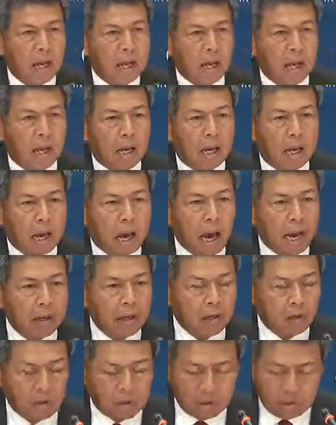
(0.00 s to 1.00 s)
uh, I
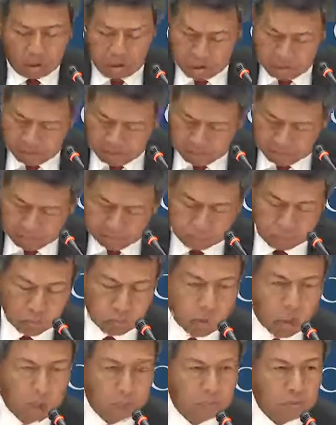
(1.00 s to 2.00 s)
know um,
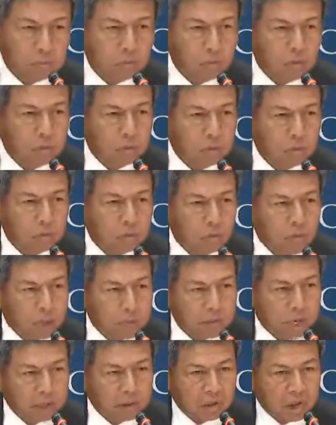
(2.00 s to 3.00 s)
um,
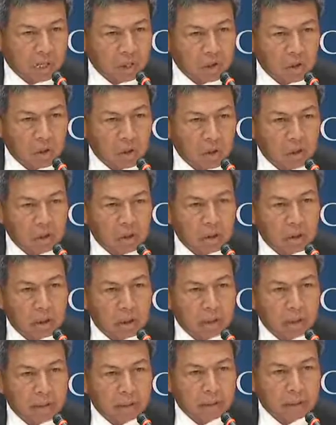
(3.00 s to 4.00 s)
during my tenure
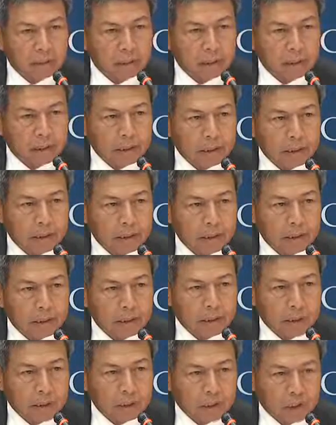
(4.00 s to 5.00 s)
uh, uh,
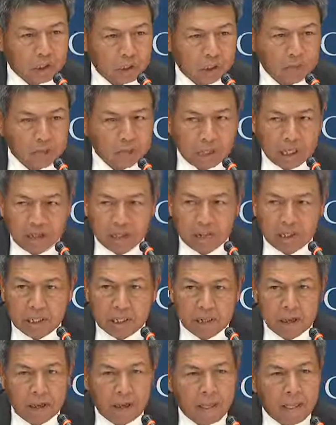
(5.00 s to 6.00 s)
as Chief of
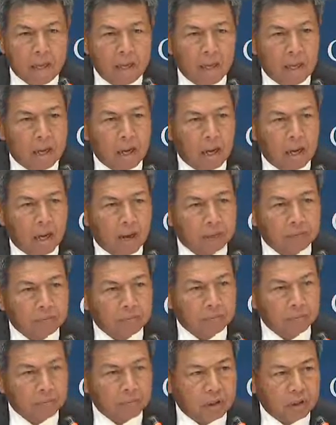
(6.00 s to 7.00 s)
Navy, um,
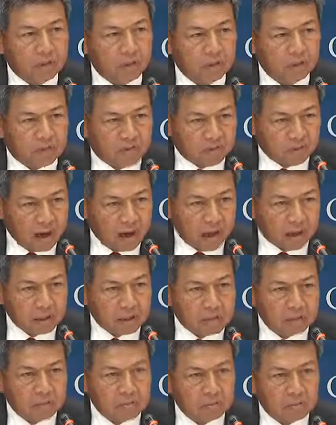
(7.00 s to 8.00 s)
in fact,
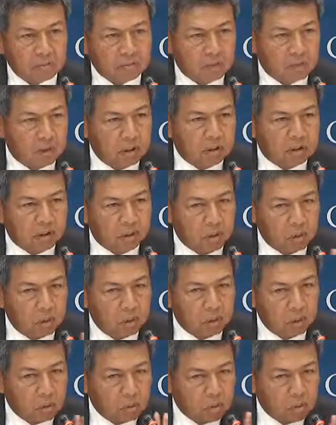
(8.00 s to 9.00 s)
if
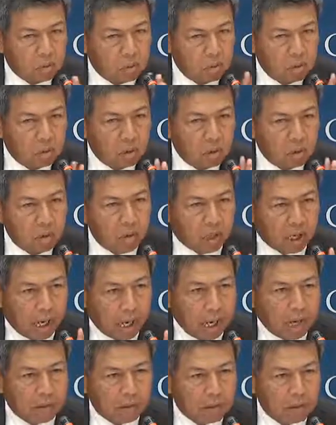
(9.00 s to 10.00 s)
you look
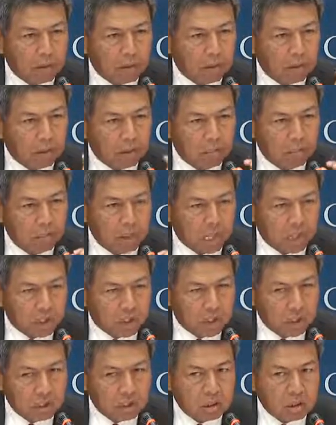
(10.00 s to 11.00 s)
at
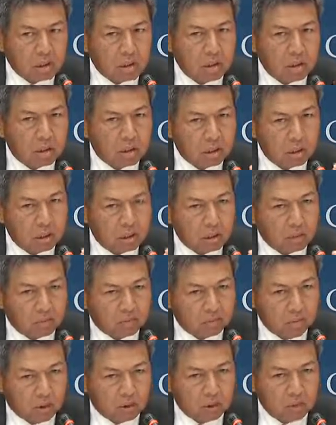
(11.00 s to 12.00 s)
Malaysian
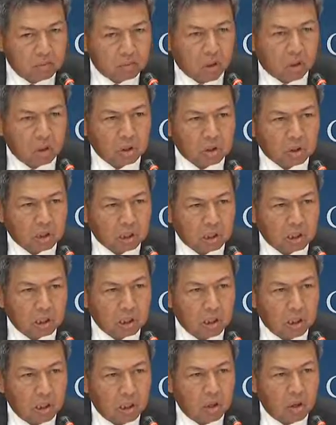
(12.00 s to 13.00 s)
foreign policy,
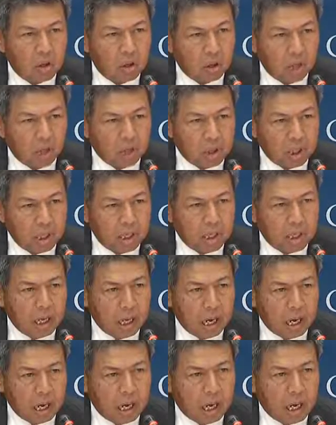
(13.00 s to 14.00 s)
we
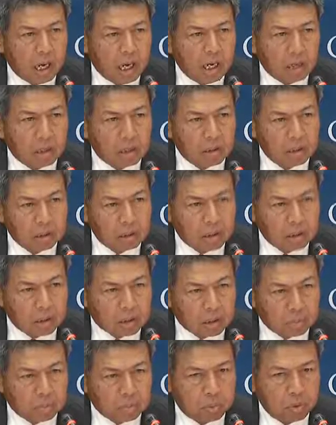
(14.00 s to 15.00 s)
are
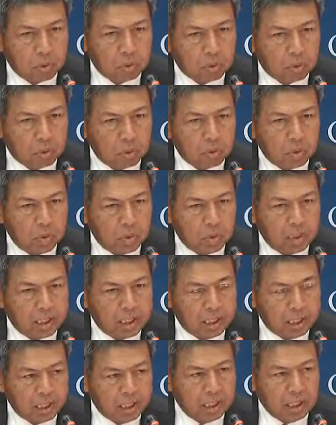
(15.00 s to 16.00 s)
supposed to
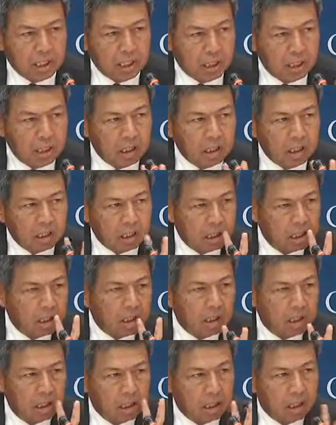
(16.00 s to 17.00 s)
only deal
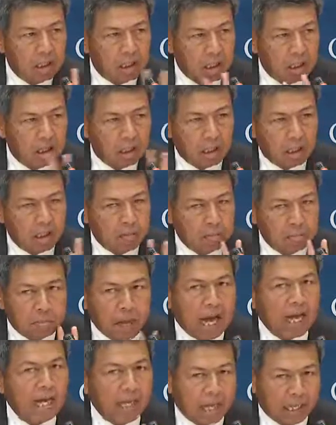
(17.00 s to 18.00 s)
uh,
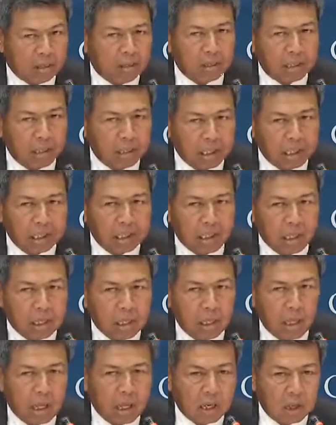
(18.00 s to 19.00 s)
bilaterally,
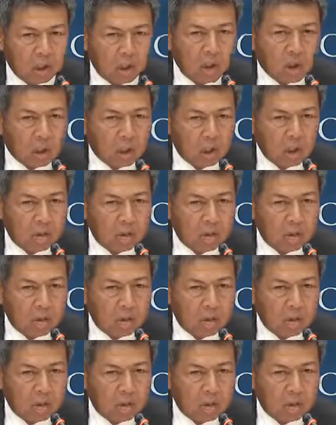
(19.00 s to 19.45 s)
not